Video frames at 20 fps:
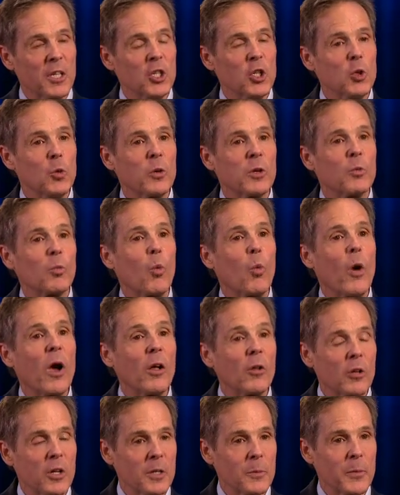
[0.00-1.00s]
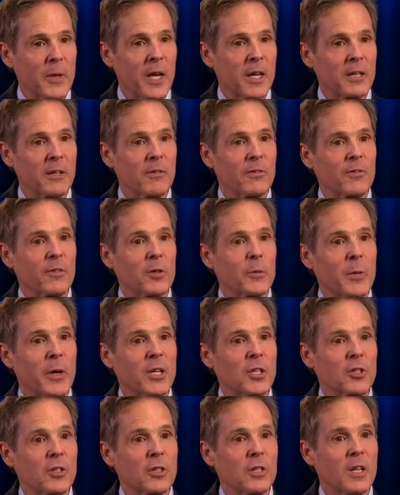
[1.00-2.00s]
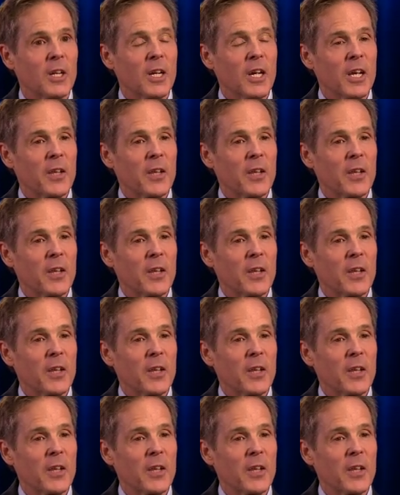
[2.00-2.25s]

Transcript: You would welcome that information.